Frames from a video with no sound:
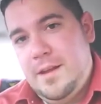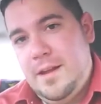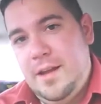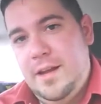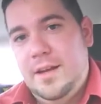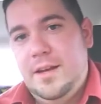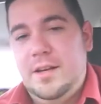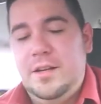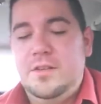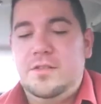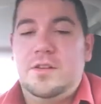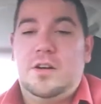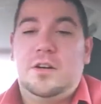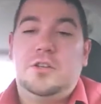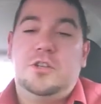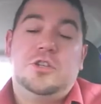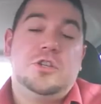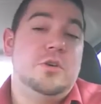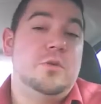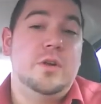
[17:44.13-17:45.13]
and he
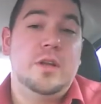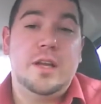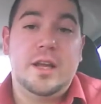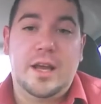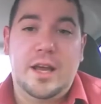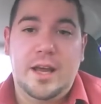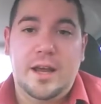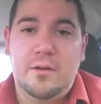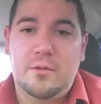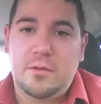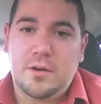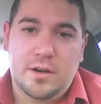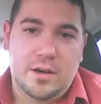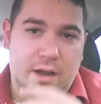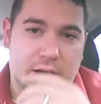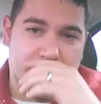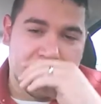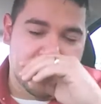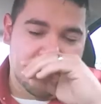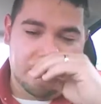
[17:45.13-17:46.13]
starts shooting at
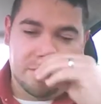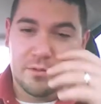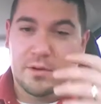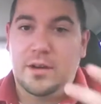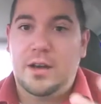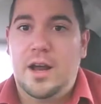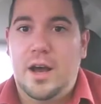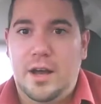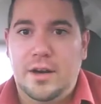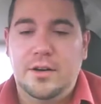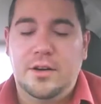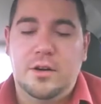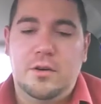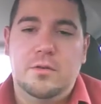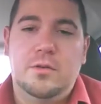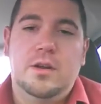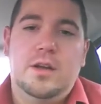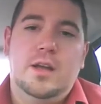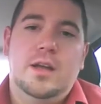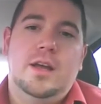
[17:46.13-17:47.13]

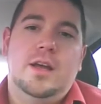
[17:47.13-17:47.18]
Redondo,